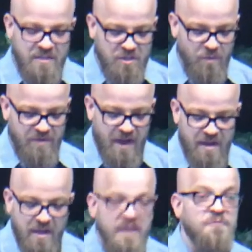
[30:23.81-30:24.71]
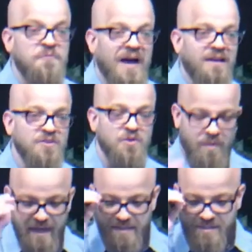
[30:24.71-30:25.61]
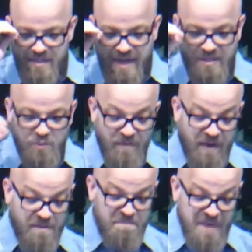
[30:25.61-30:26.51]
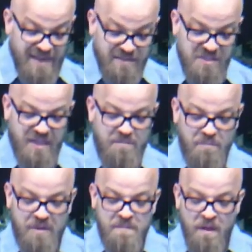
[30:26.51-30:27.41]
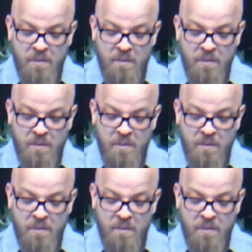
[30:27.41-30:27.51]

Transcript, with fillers: So we've got to evaluate, yes, we've got to meditate, but,